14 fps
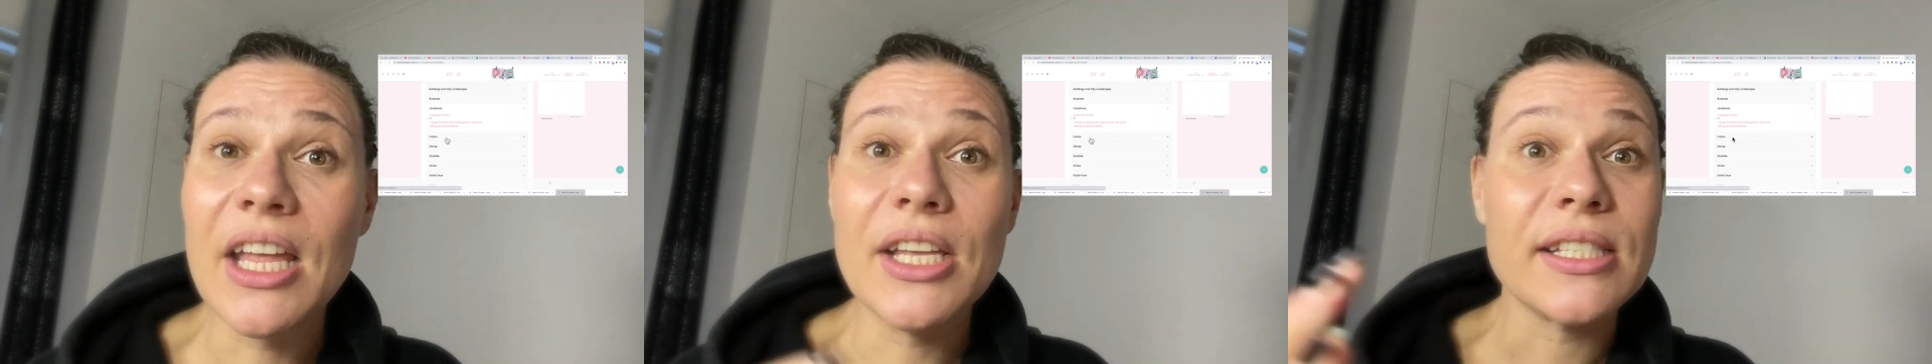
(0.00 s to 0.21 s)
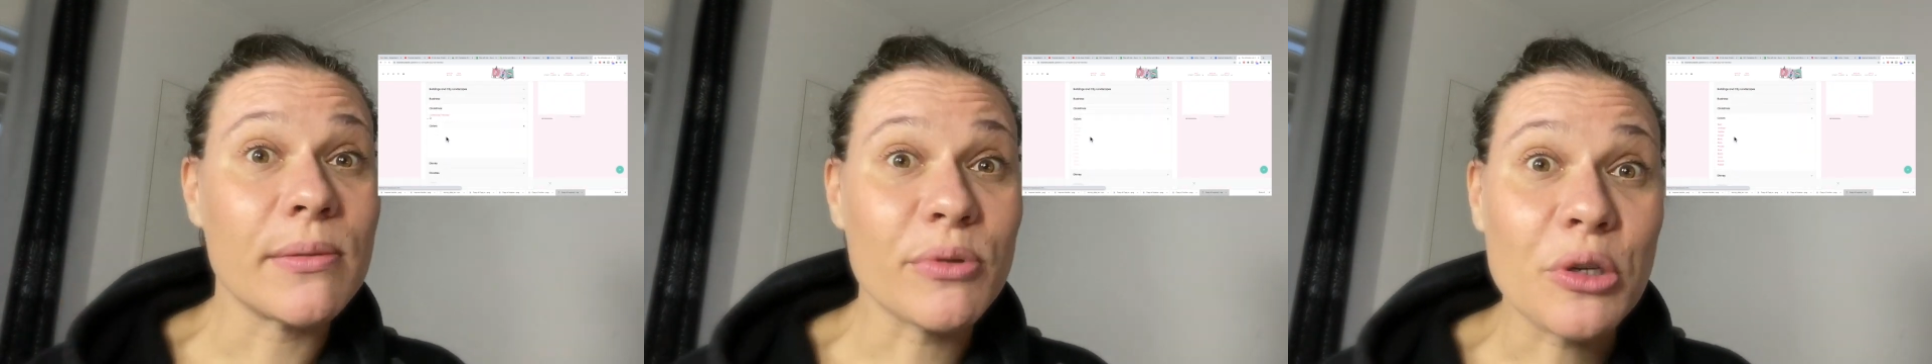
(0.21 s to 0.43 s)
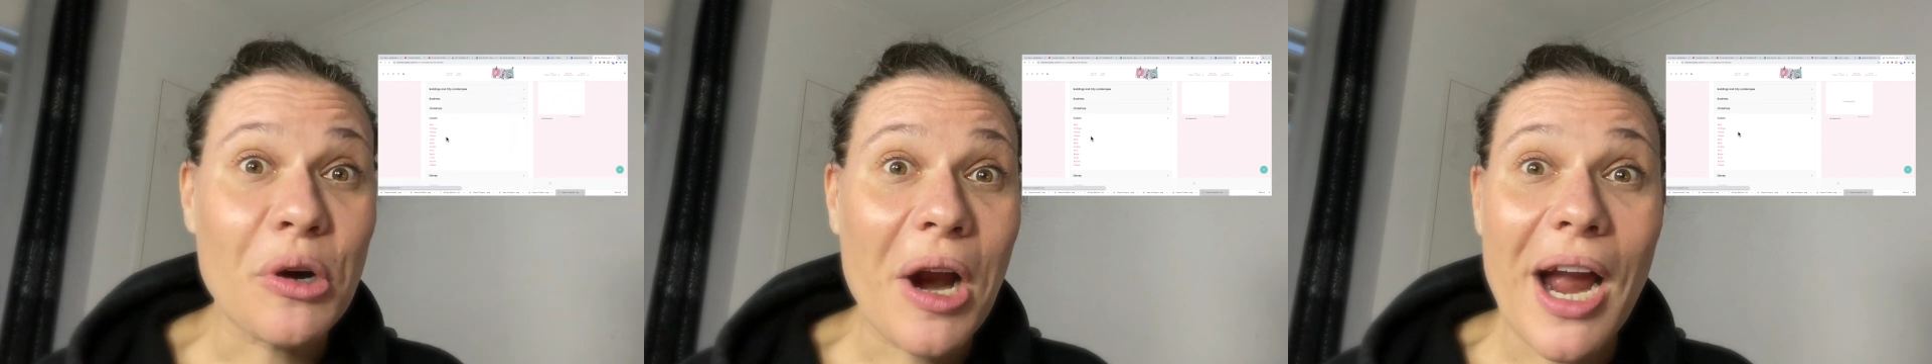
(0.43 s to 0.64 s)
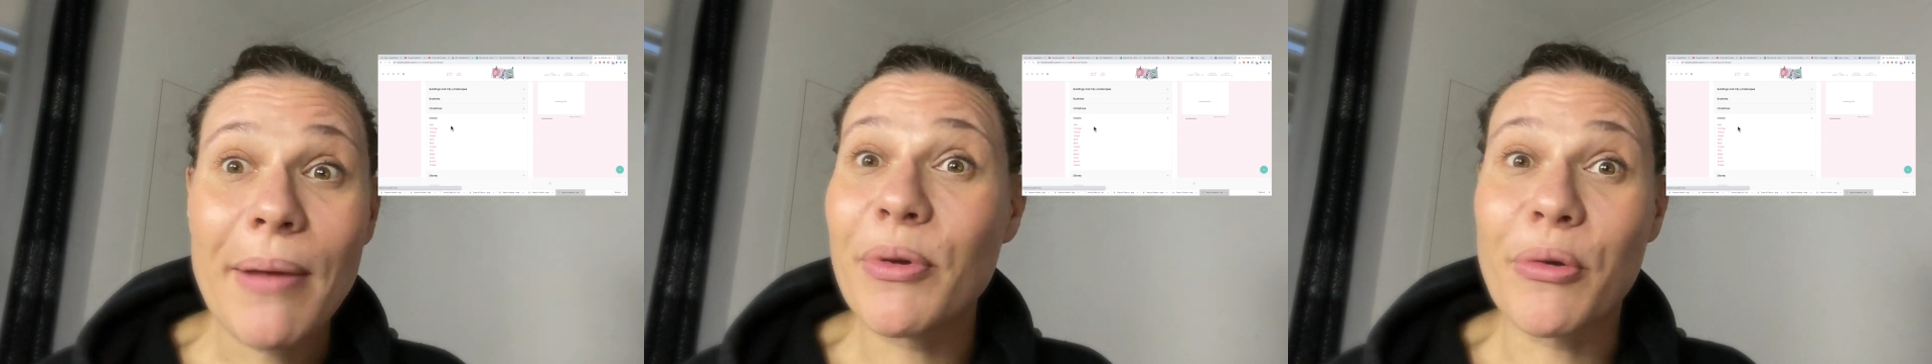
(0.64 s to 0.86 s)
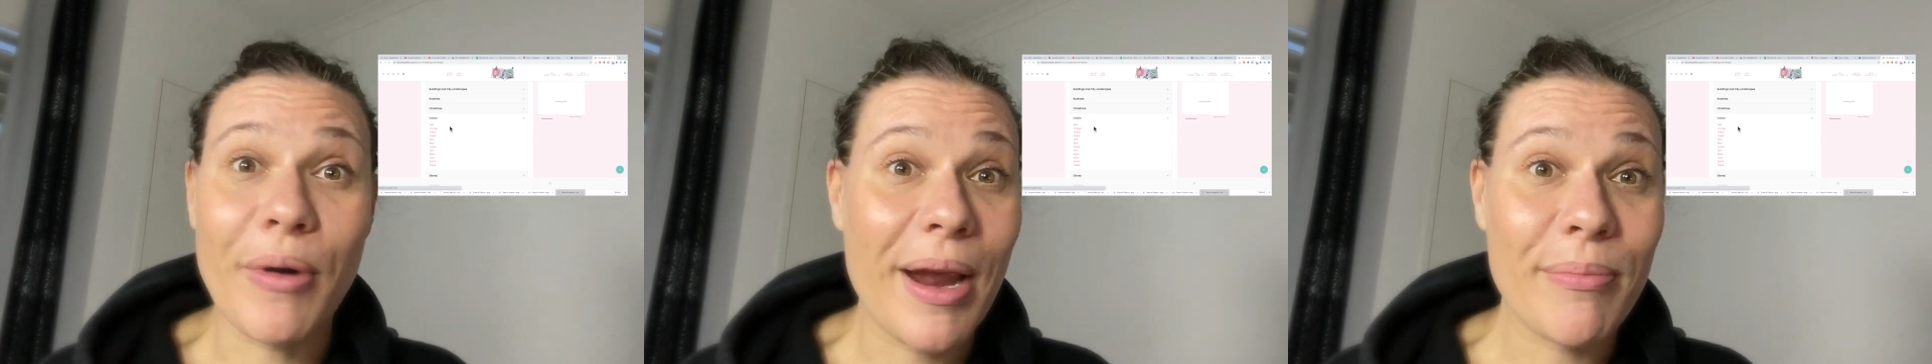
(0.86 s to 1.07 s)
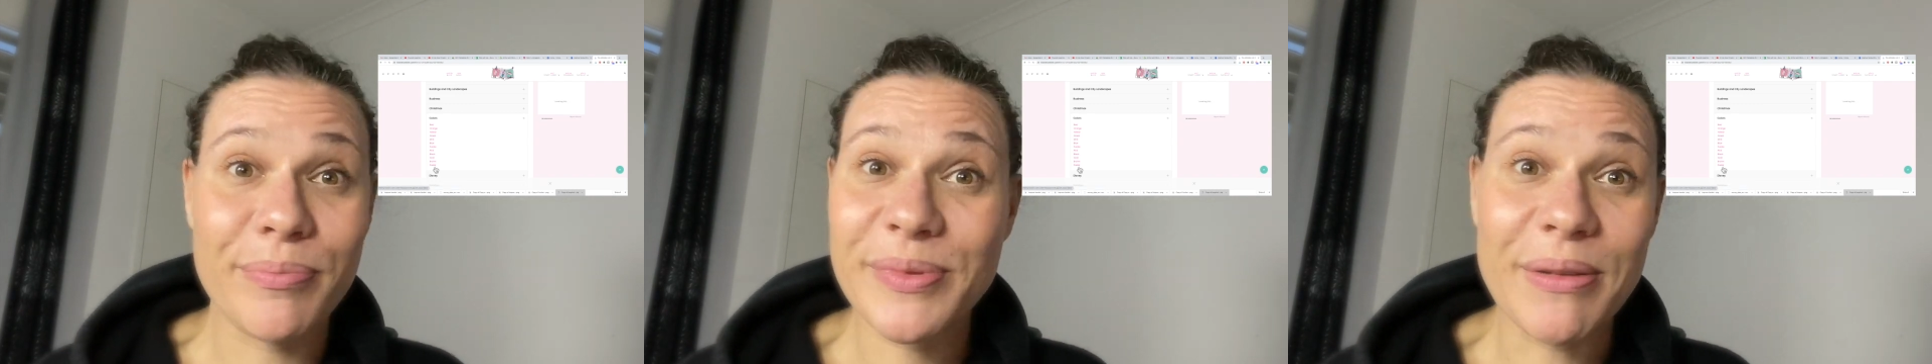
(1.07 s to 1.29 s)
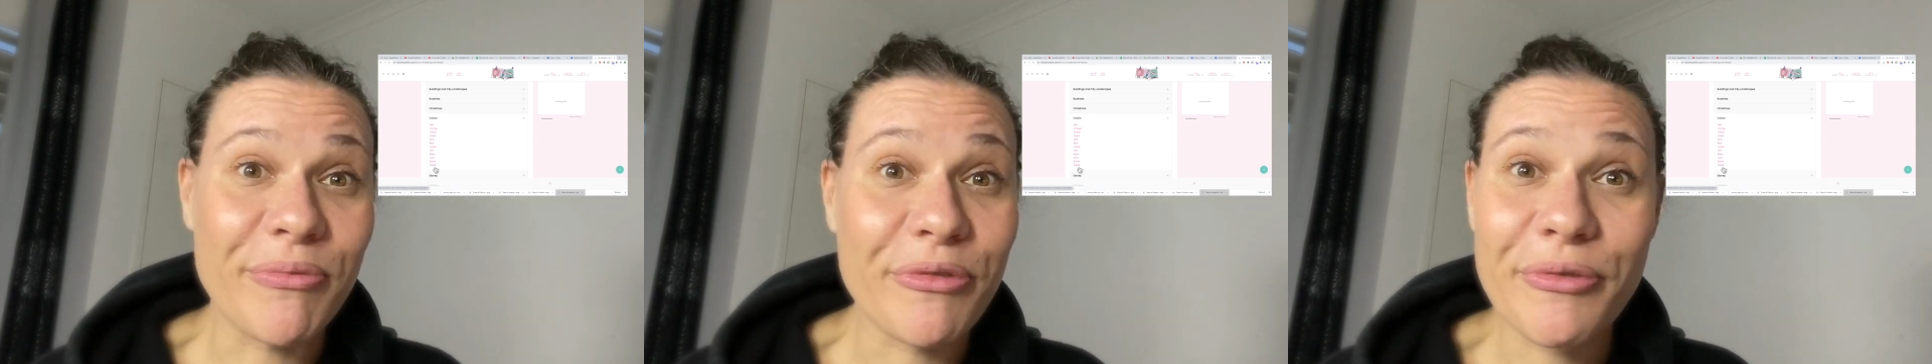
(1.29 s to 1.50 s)
subscribe, grab
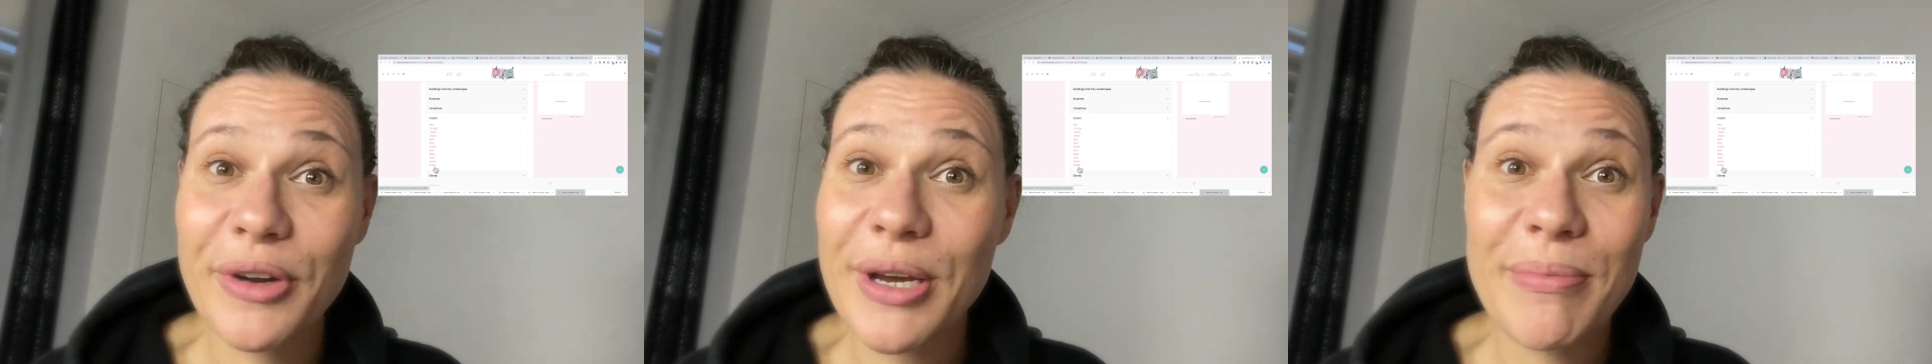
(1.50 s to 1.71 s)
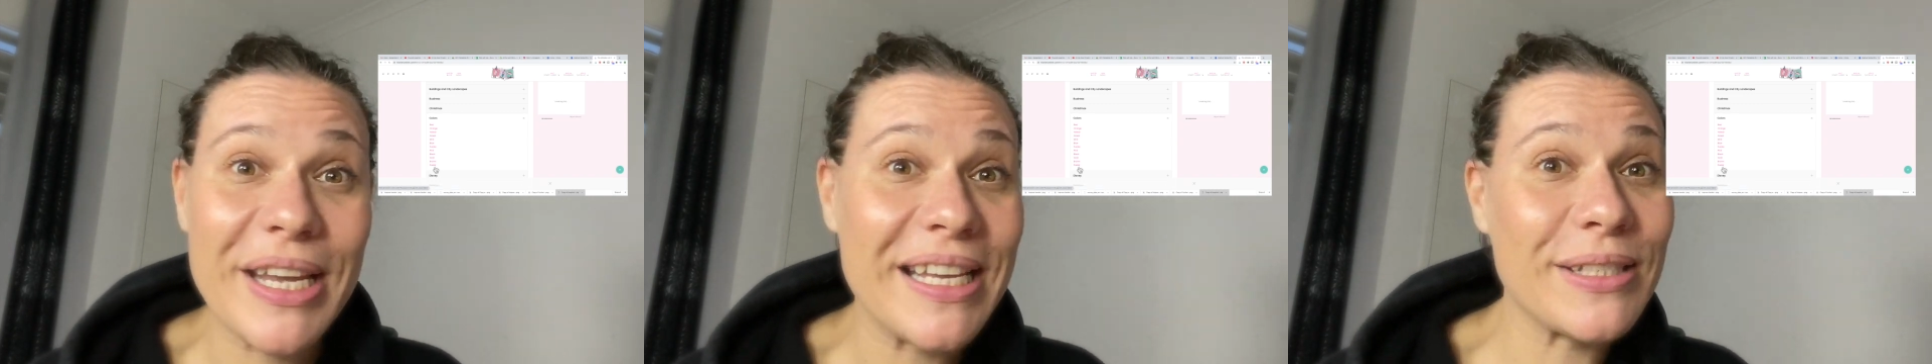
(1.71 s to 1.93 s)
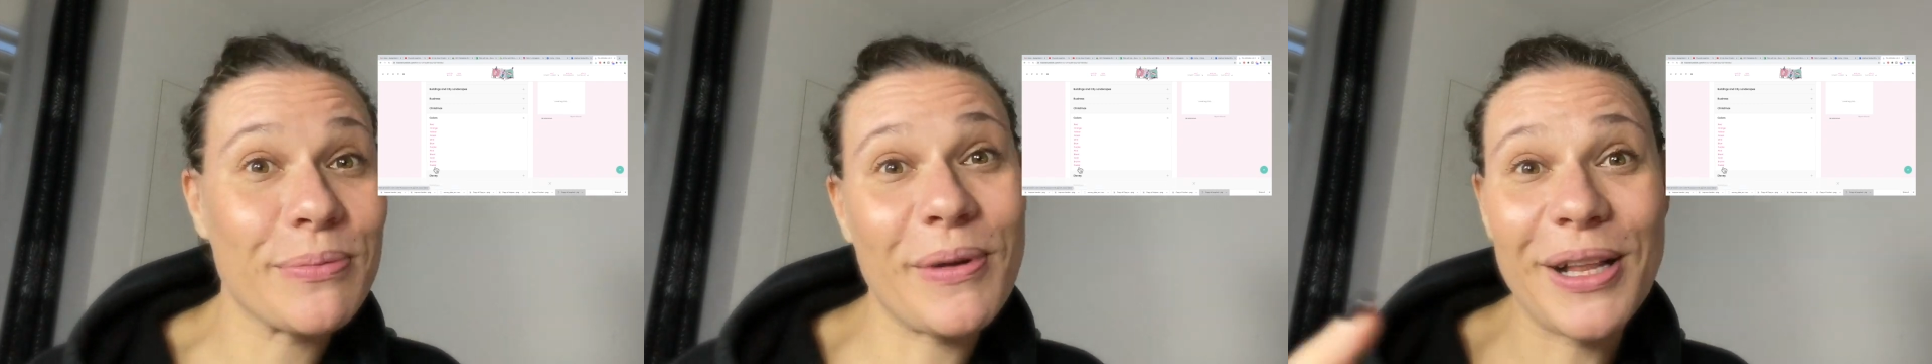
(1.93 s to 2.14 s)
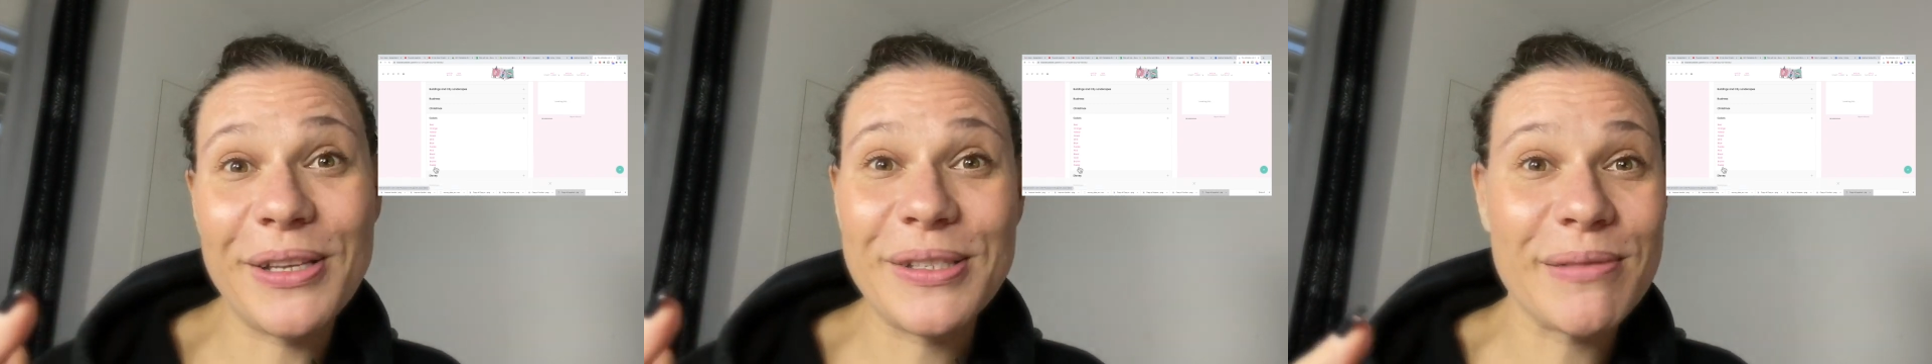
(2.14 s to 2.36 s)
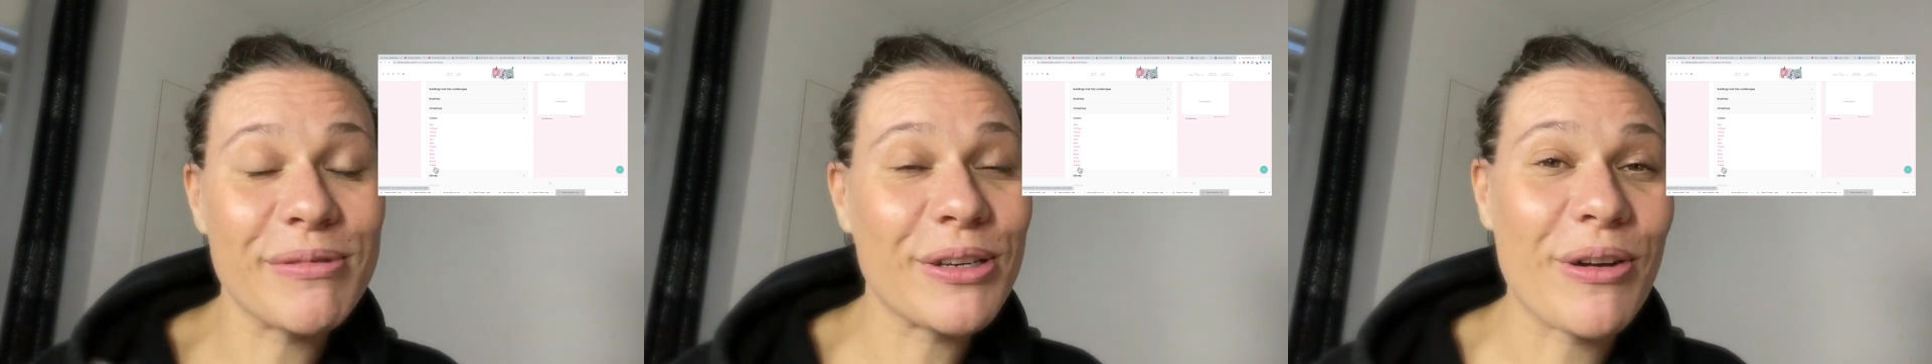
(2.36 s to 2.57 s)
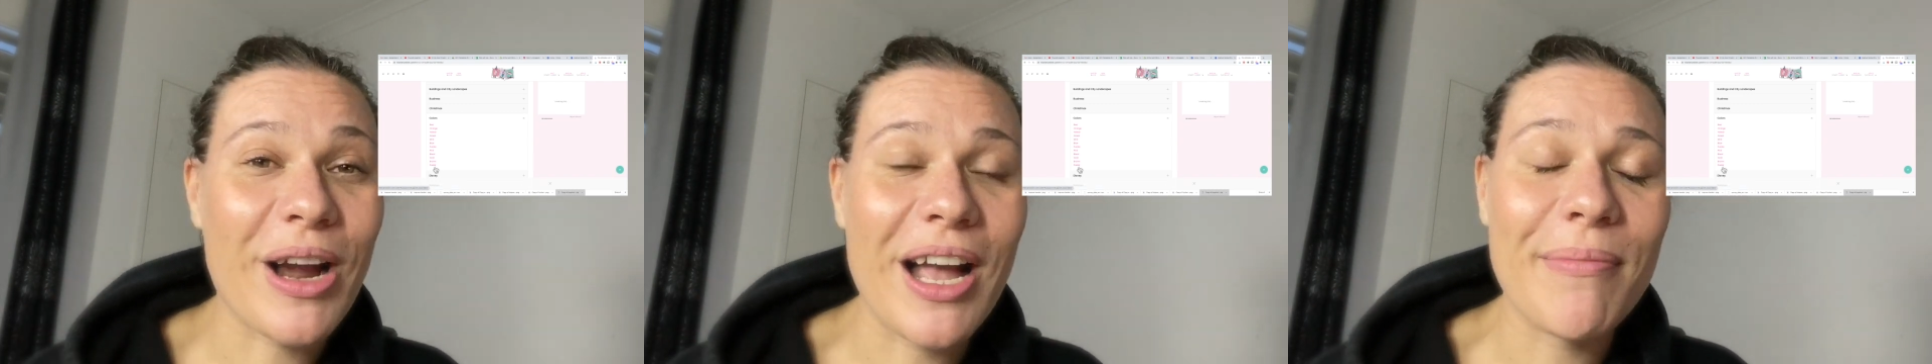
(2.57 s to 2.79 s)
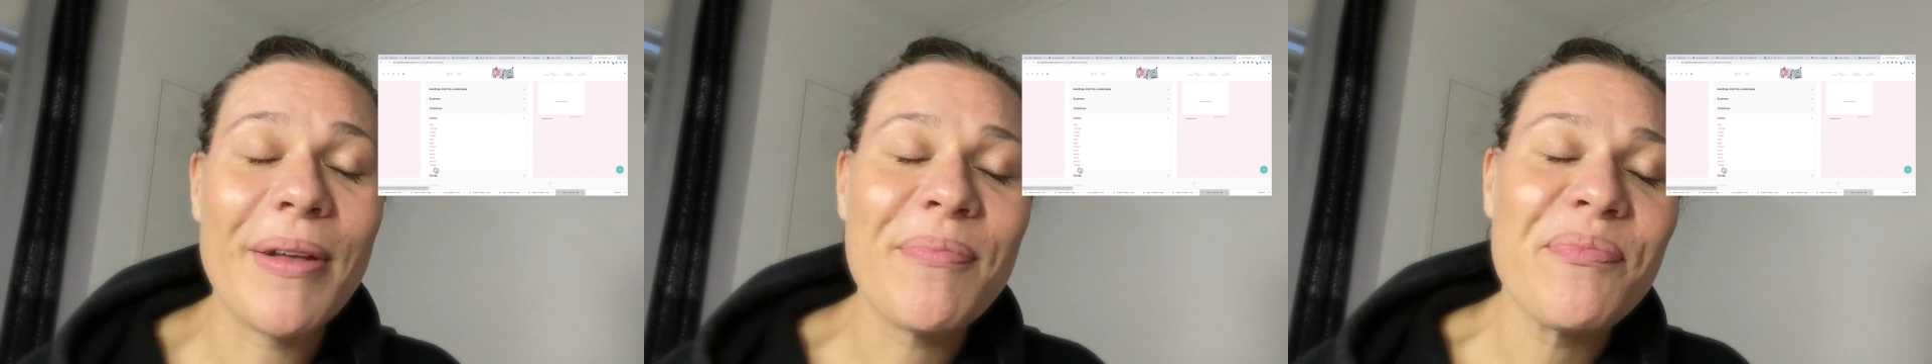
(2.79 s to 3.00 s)
some freebies while you
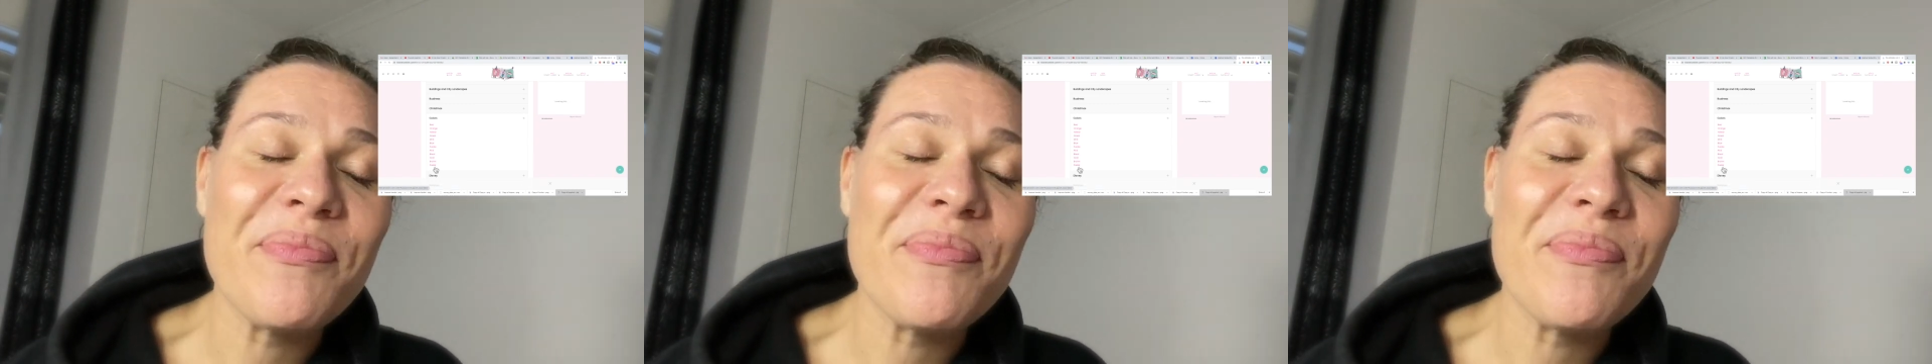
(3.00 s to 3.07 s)
subscribe,